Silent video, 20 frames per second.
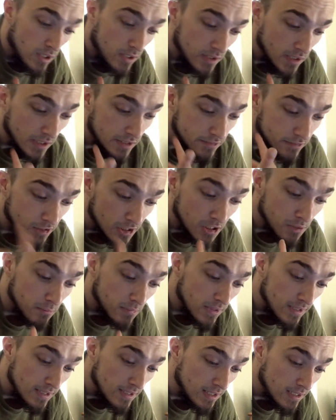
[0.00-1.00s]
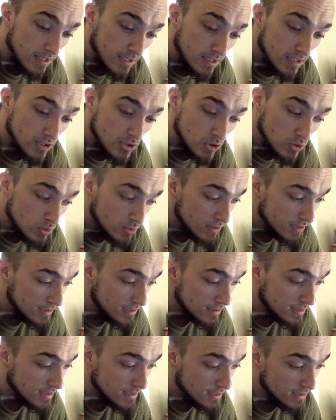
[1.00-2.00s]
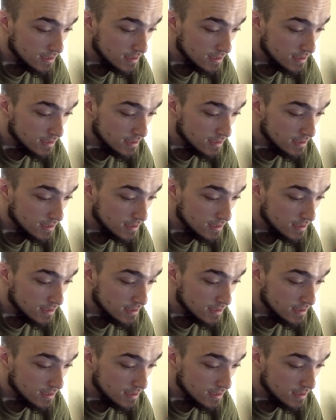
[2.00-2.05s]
I recommend getting into it.